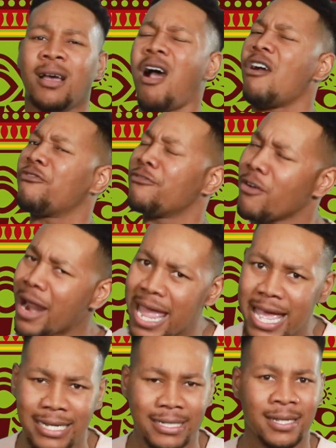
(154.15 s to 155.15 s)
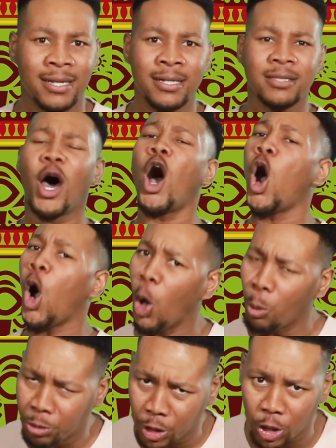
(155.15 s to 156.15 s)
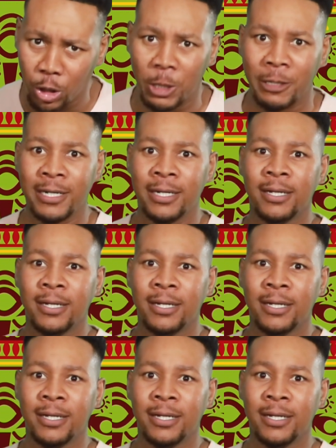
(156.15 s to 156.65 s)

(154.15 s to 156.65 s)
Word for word: our friend, the homegirl,